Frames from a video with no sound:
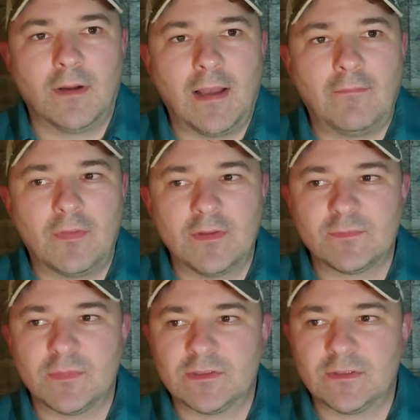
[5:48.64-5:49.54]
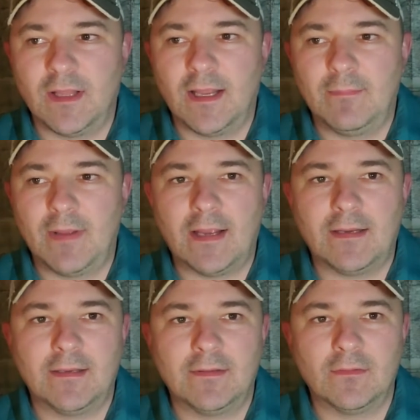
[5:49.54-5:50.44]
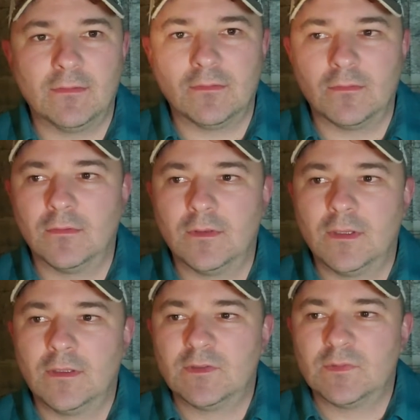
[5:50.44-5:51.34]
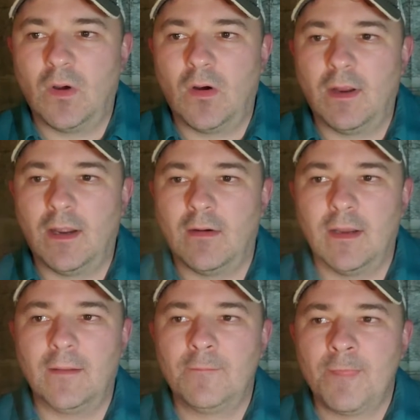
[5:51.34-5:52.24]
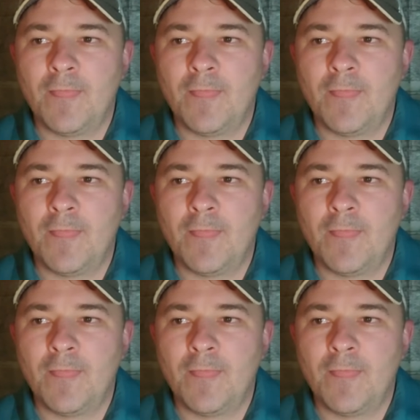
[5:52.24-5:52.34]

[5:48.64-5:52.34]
having this much light packed into a little small area.